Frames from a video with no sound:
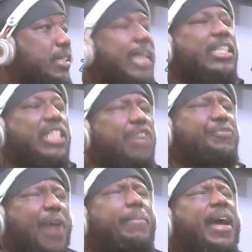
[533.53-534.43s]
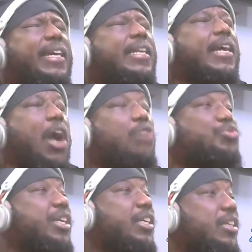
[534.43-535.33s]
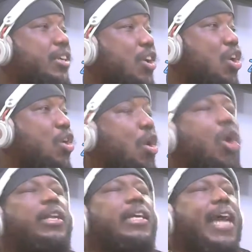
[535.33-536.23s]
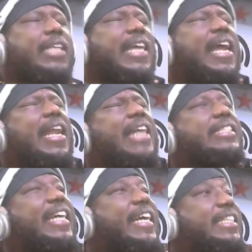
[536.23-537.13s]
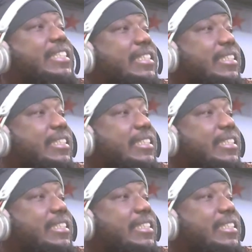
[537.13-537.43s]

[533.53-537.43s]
the chief farmer in the country only gets a lantern